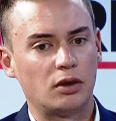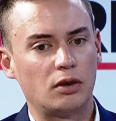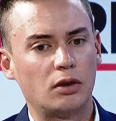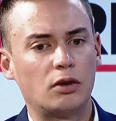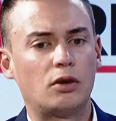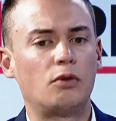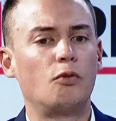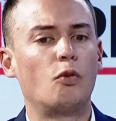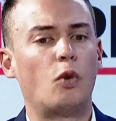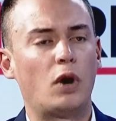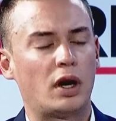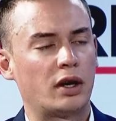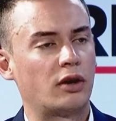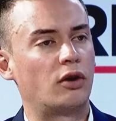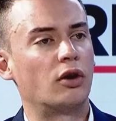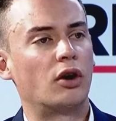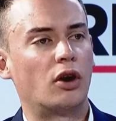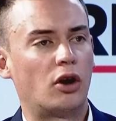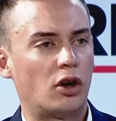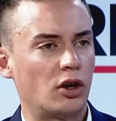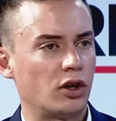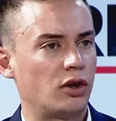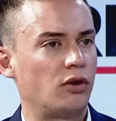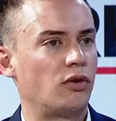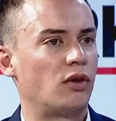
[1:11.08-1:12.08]
one could
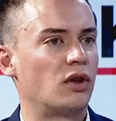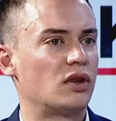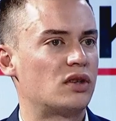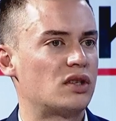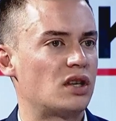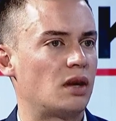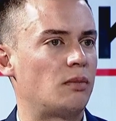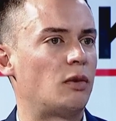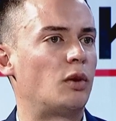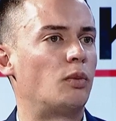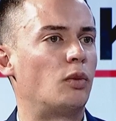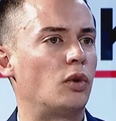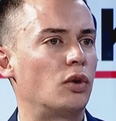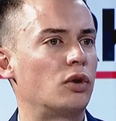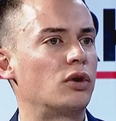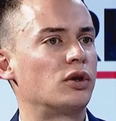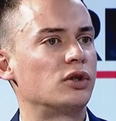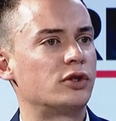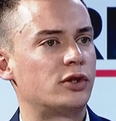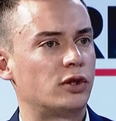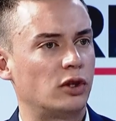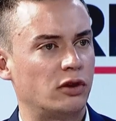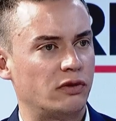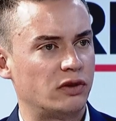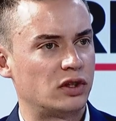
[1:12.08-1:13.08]
argue that some are more
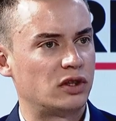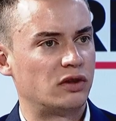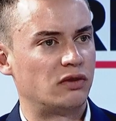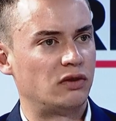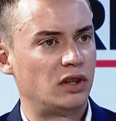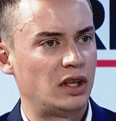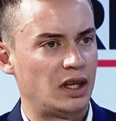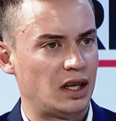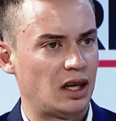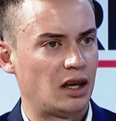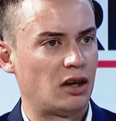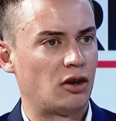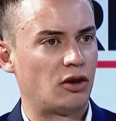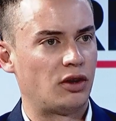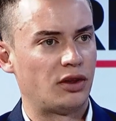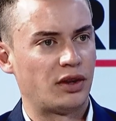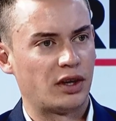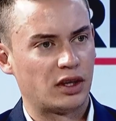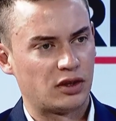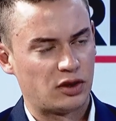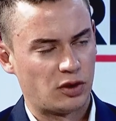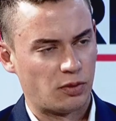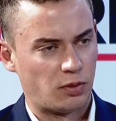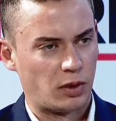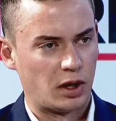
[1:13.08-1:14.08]
conservative leaning on
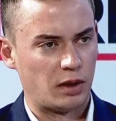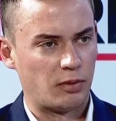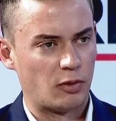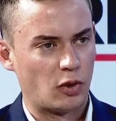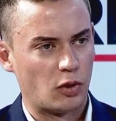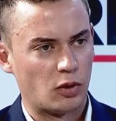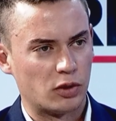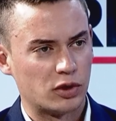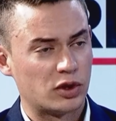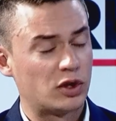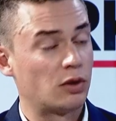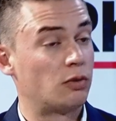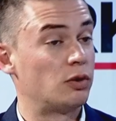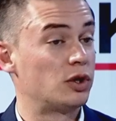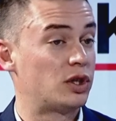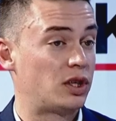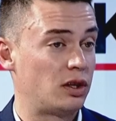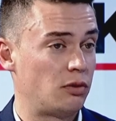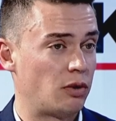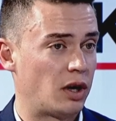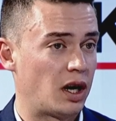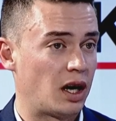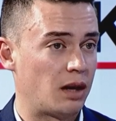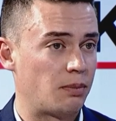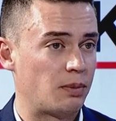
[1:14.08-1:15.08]
that Supreme Court. So we'll see
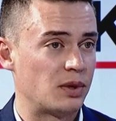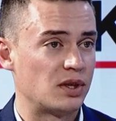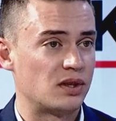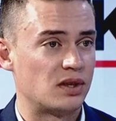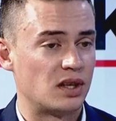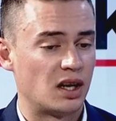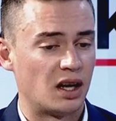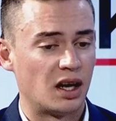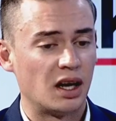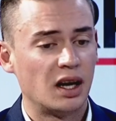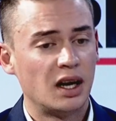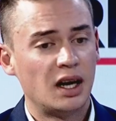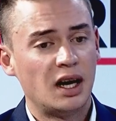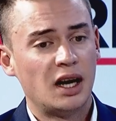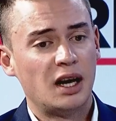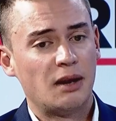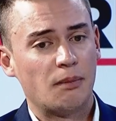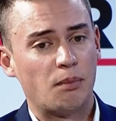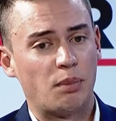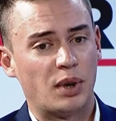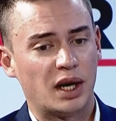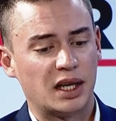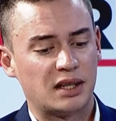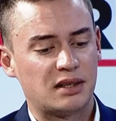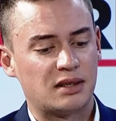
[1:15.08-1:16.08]
what happens there.
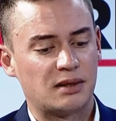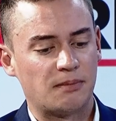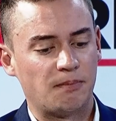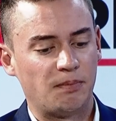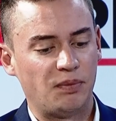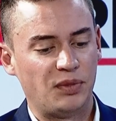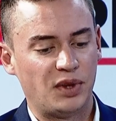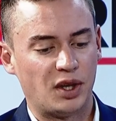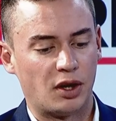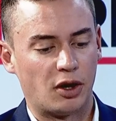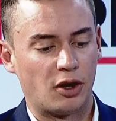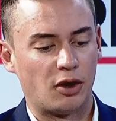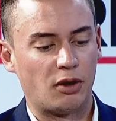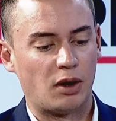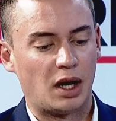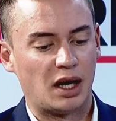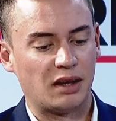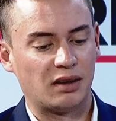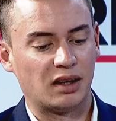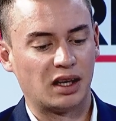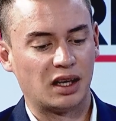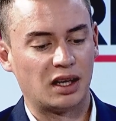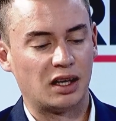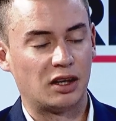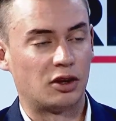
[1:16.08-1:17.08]
But, I
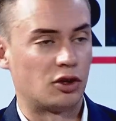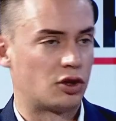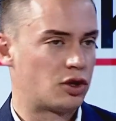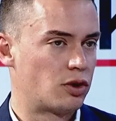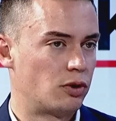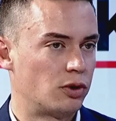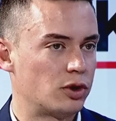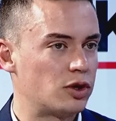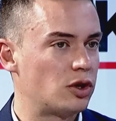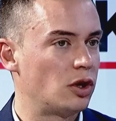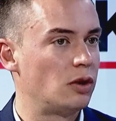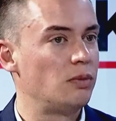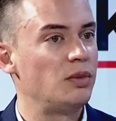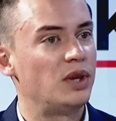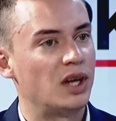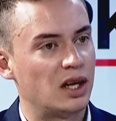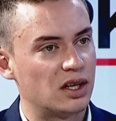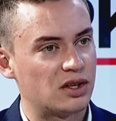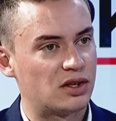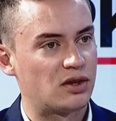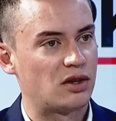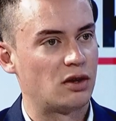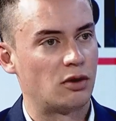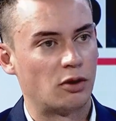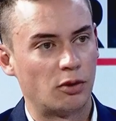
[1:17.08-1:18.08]
think in the short term, yes, the